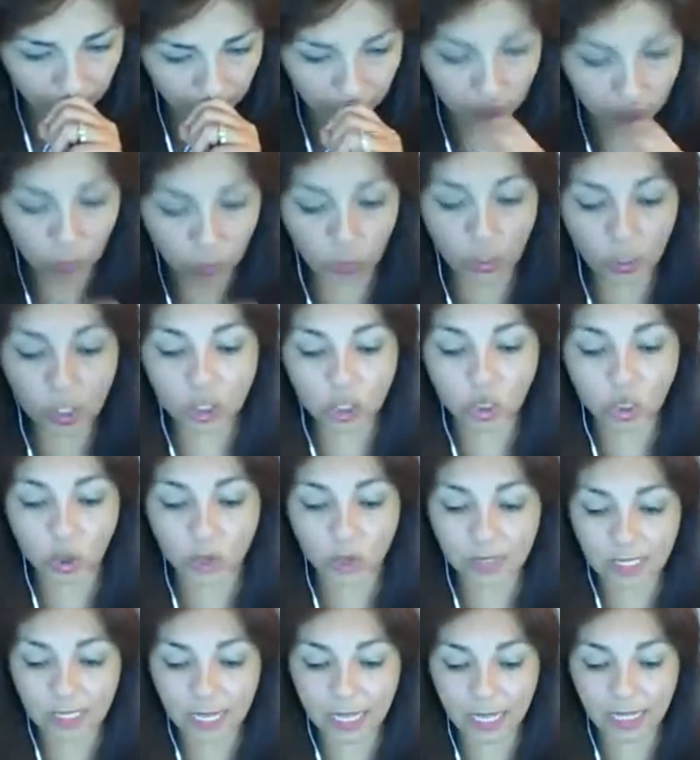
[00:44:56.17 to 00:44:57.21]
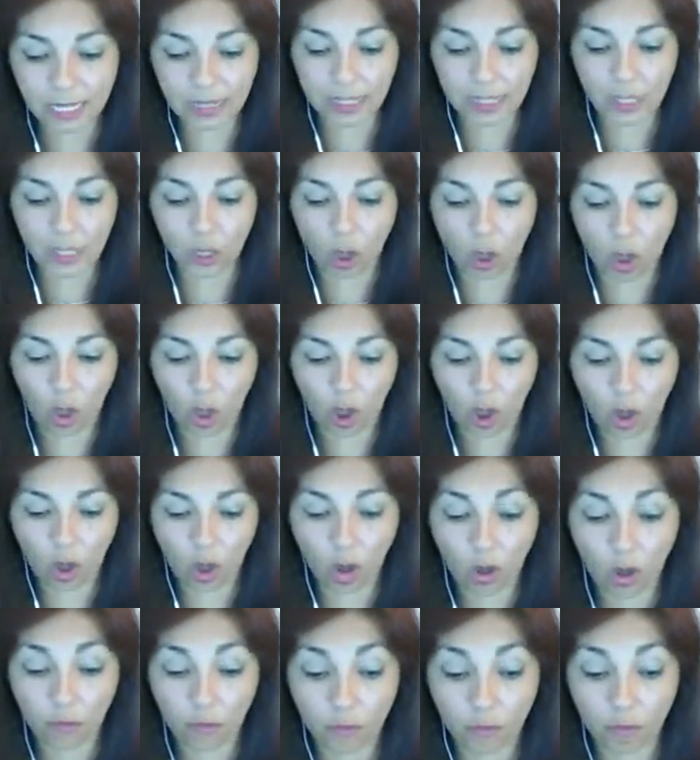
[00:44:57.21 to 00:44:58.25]
which contained the law
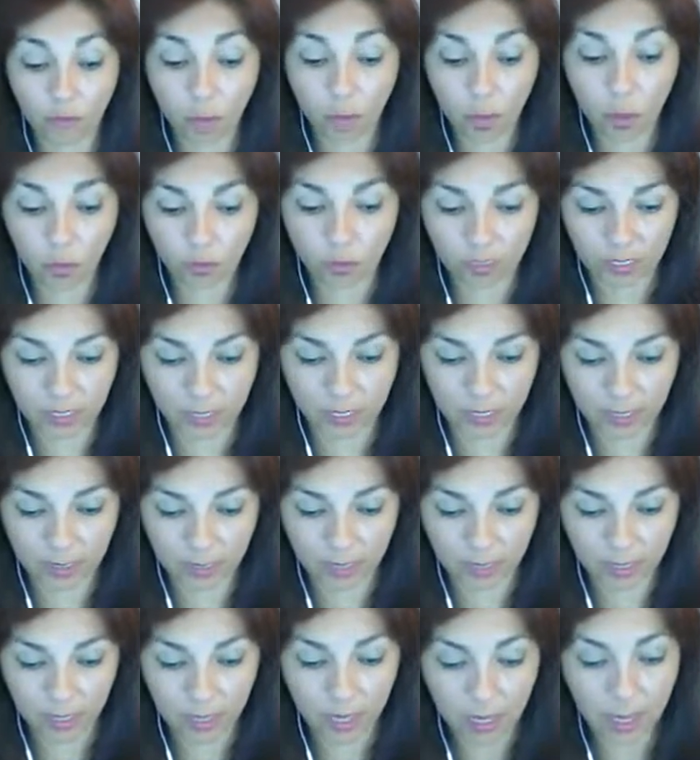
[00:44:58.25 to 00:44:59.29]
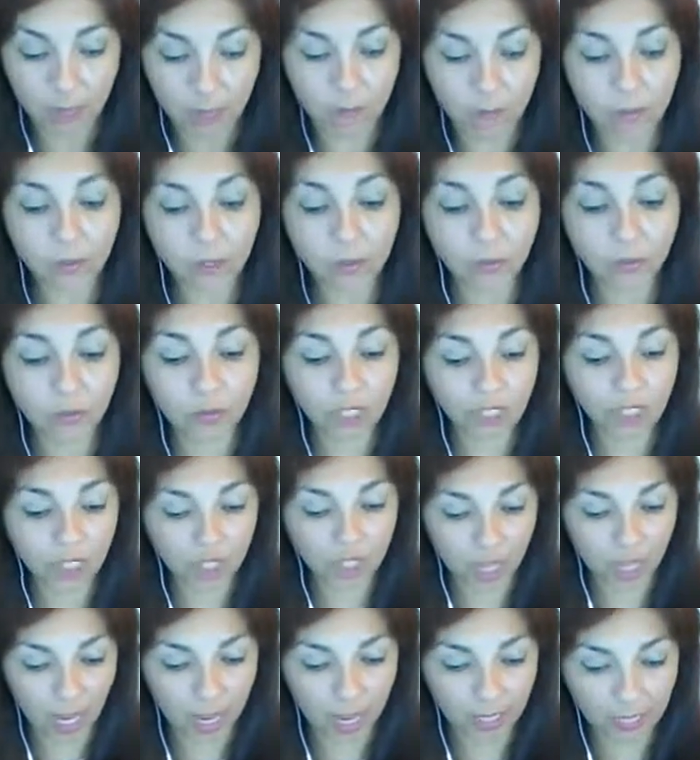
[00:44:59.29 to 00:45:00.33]
of Moses, but
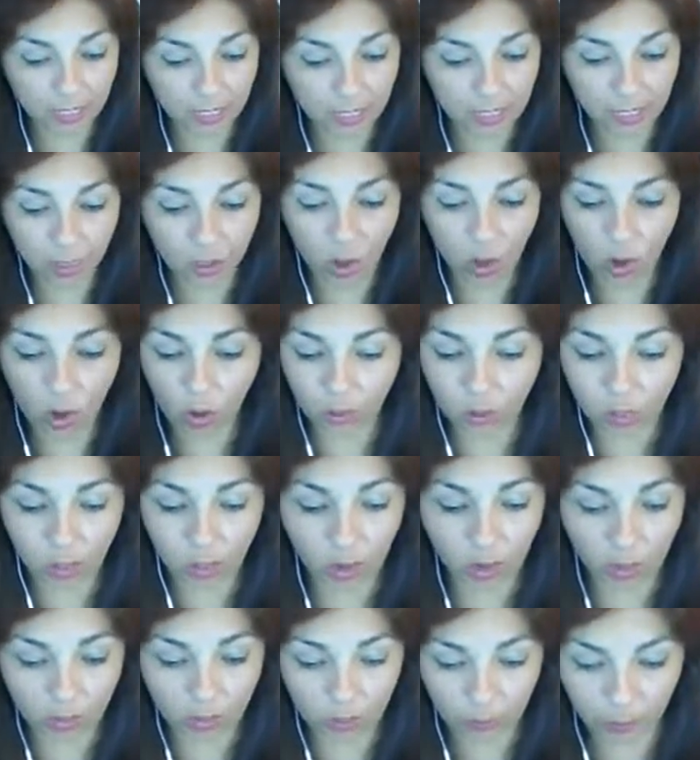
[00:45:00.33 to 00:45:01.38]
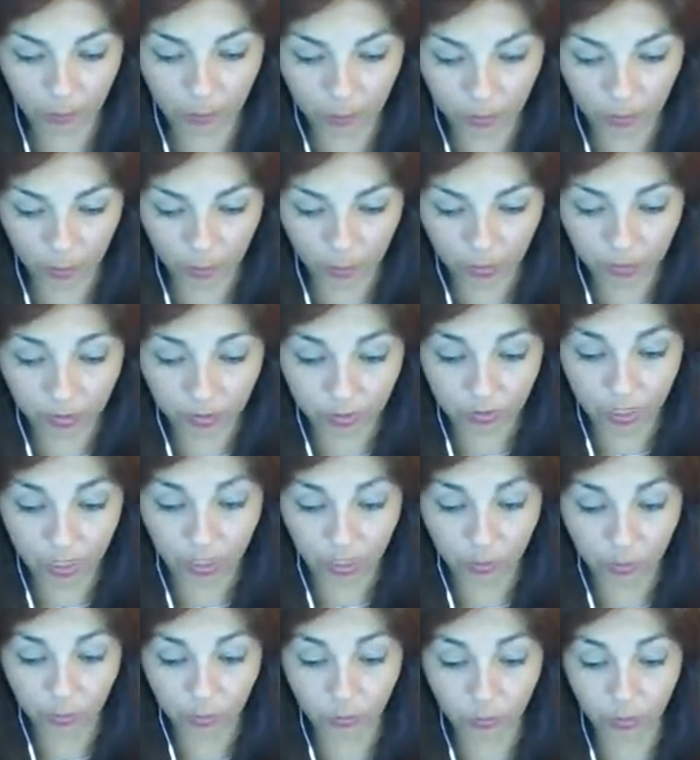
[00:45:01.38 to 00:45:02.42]
rejected all the other books
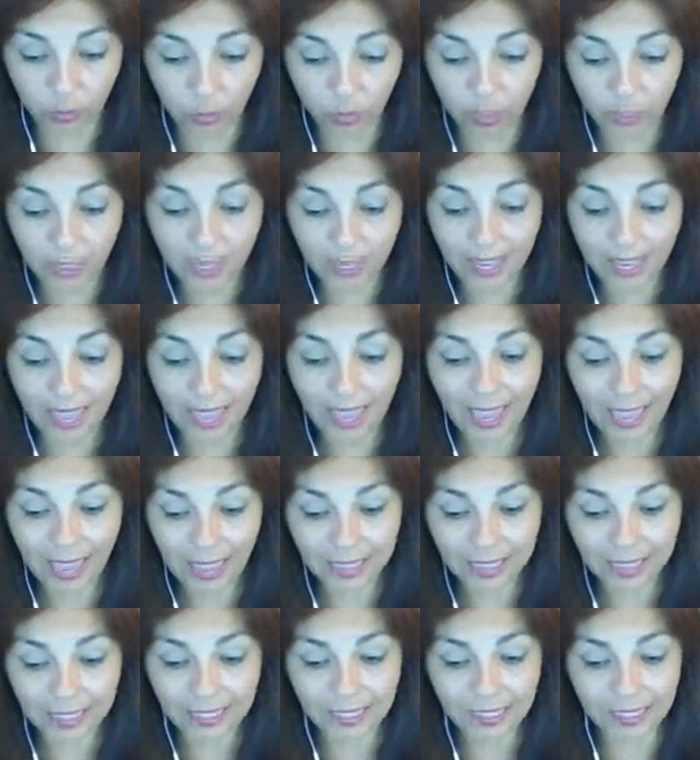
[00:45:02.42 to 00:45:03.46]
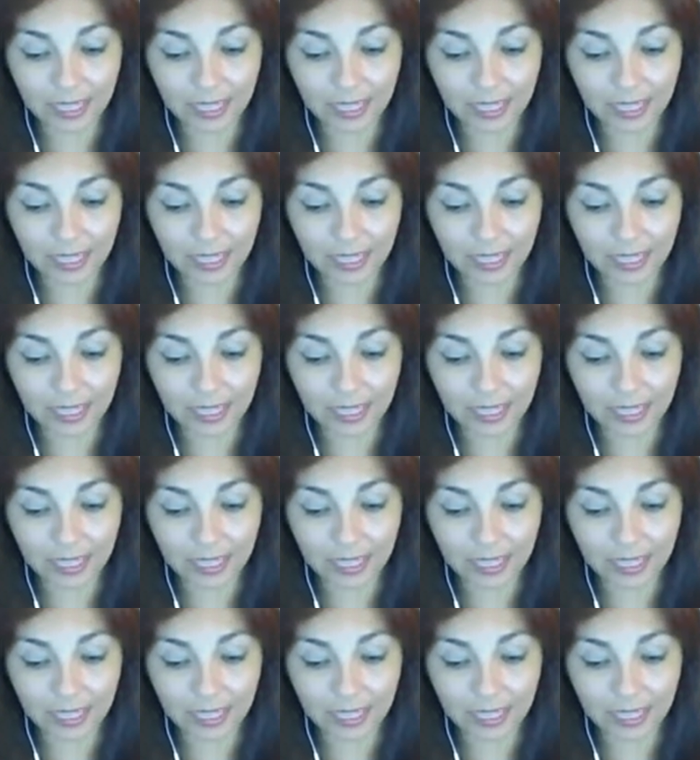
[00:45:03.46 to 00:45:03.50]
that were added